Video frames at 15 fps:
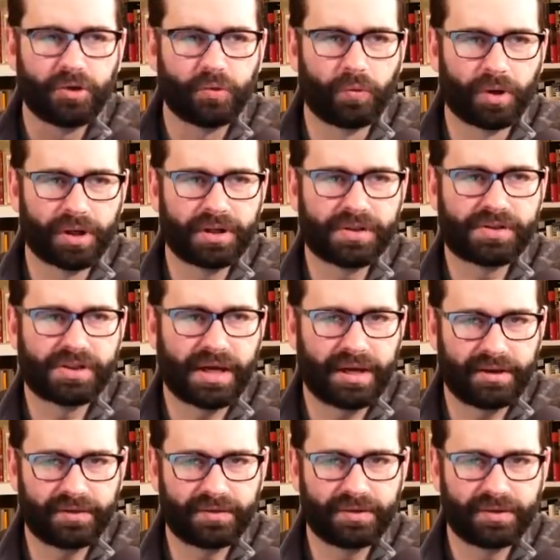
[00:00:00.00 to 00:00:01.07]
we're going to
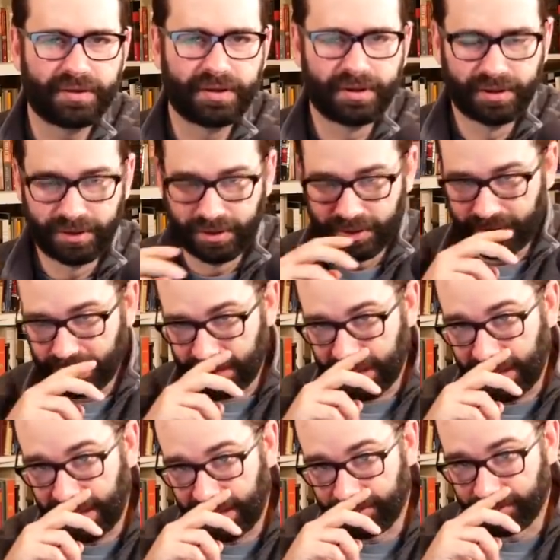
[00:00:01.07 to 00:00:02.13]
send,
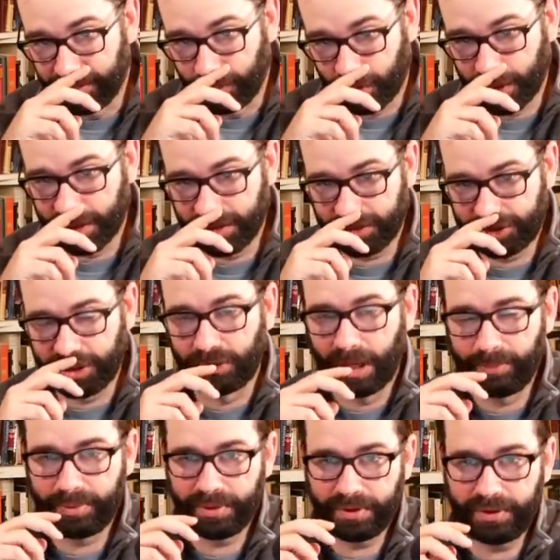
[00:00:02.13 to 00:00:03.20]
um, we're going to show
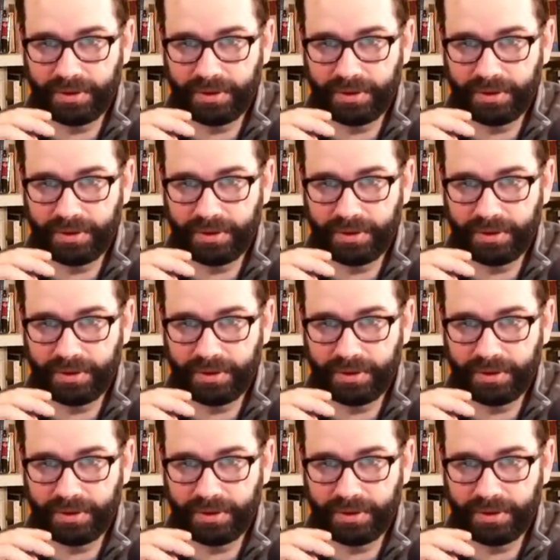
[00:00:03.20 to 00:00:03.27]
up